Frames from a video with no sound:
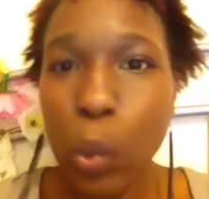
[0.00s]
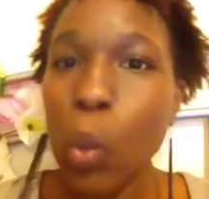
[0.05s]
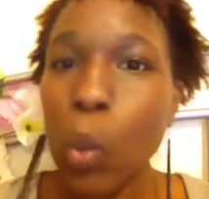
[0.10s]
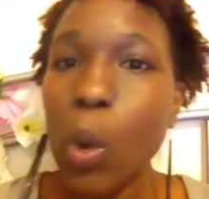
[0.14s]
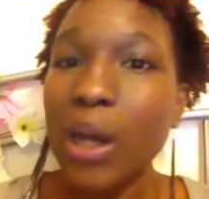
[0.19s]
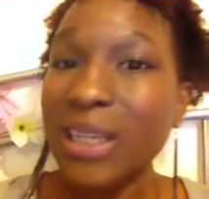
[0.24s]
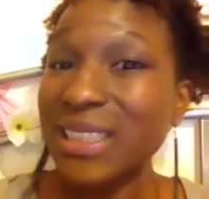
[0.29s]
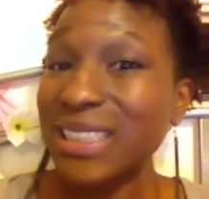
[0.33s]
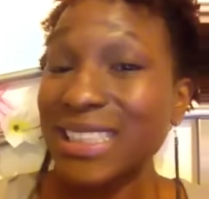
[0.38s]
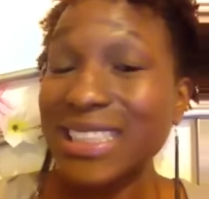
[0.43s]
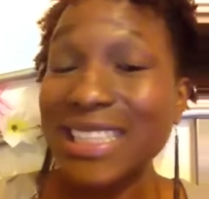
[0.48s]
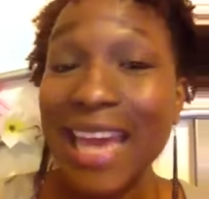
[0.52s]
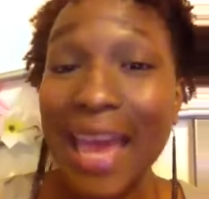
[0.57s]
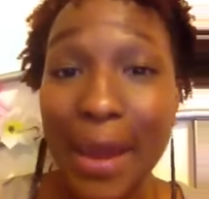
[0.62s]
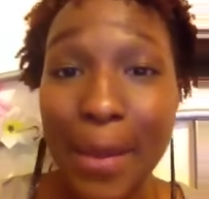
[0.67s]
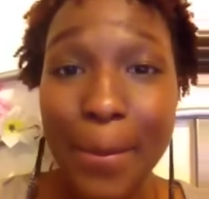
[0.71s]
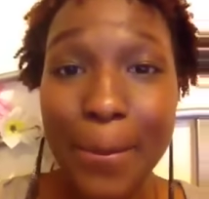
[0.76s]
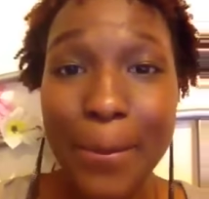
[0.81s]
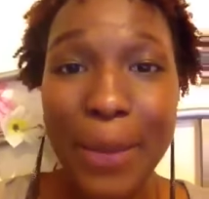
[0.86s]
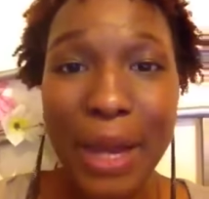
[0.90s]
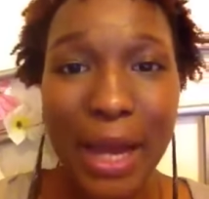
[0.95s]
All under
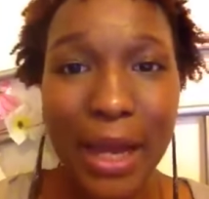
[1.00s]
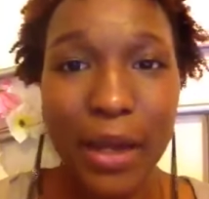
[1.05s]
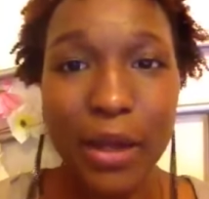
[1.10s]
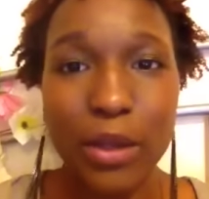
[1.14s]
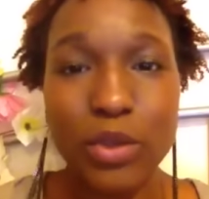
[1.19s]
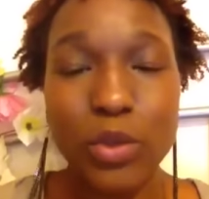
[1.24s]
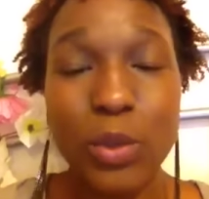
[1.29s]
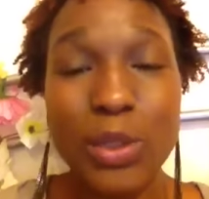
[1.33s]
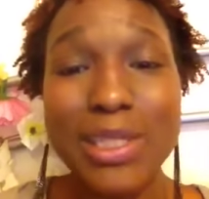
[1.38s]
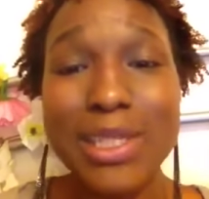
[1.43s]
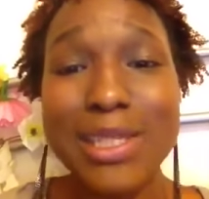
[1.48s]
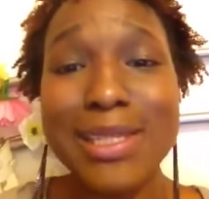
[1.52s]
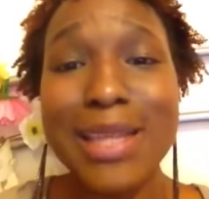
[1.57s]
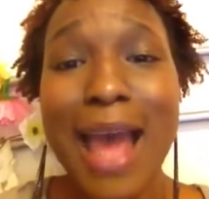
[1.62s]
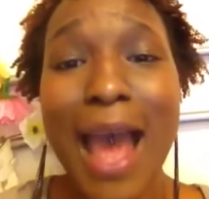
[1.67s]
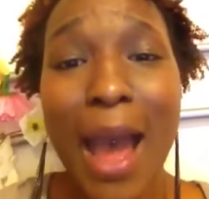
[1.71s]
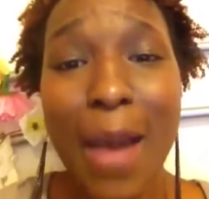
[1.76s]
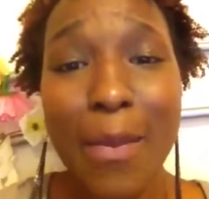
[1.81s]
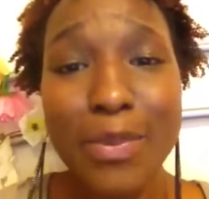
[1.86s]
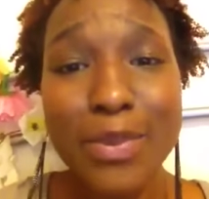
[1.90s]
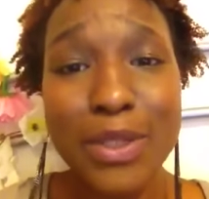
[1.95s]
£10, which is
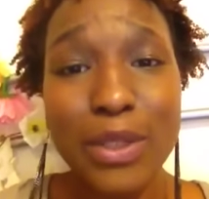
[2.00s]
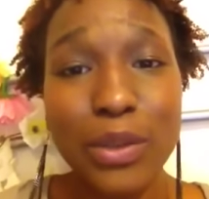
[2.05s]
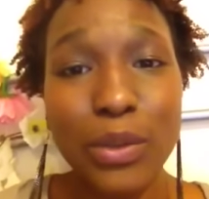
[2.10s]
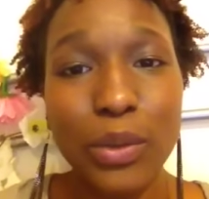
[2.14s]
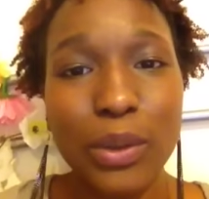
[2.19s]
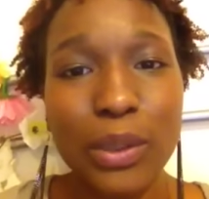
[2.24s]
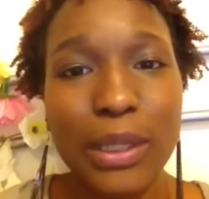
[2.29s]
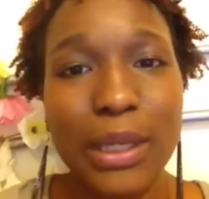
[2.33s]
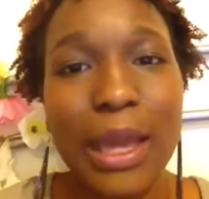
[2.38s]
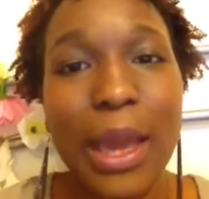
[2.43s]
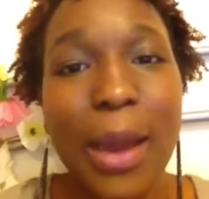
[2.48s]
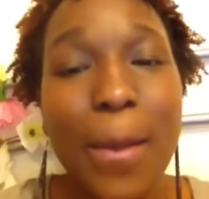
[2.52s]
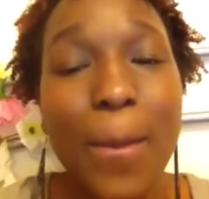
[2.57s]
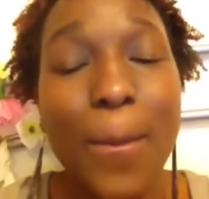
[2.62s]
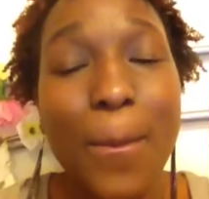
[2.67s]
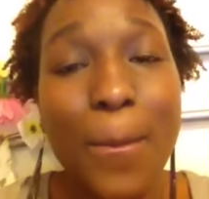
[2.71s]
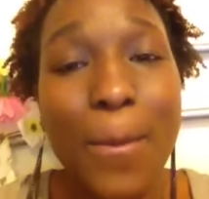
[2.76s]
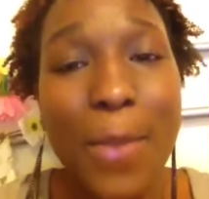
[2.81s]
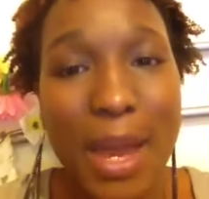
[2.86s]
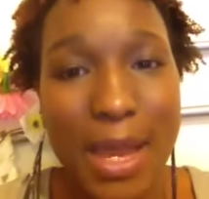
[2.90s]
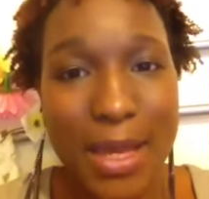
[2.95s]
absolutely
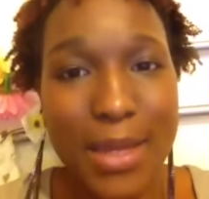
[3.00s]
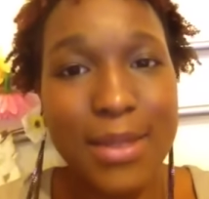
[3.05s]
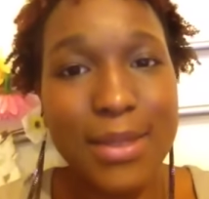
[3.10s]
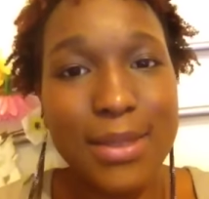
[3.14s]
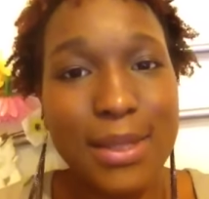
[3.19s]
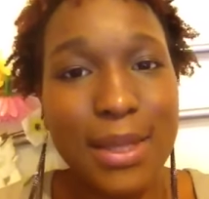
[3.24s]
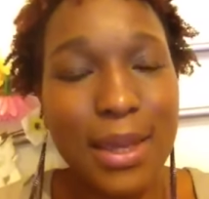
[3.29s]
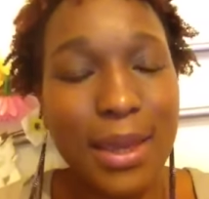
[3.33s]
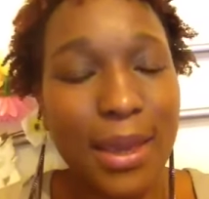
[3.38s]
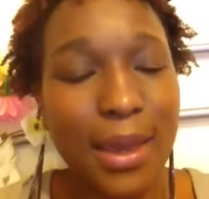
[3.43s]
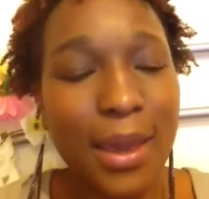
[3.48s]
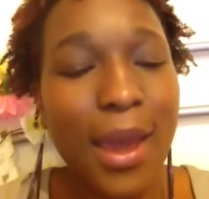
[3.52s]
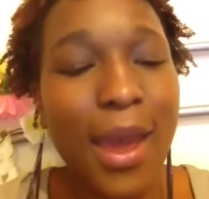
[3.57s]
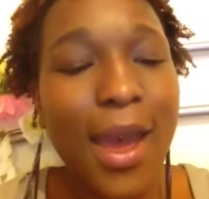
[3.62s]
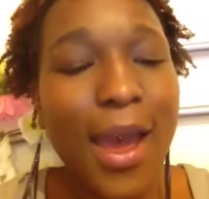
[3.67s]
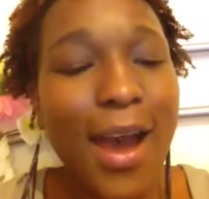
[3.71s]
amazing.